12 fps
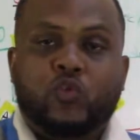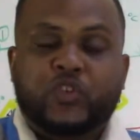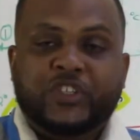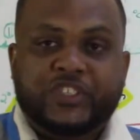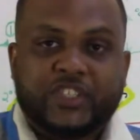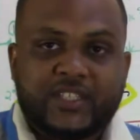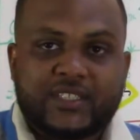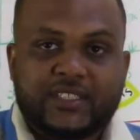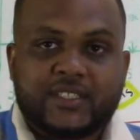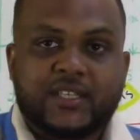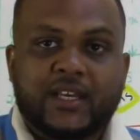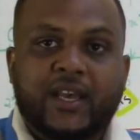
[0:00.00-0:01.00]

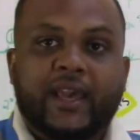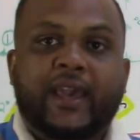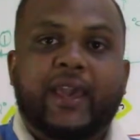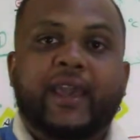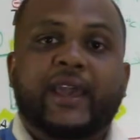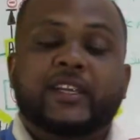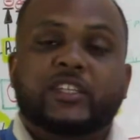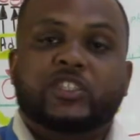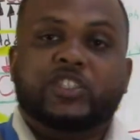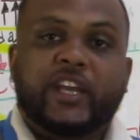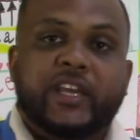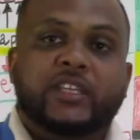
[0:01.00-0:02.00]
resist any
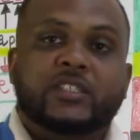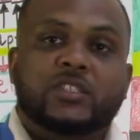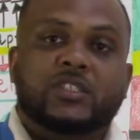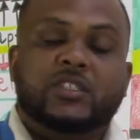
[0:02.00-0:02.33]
change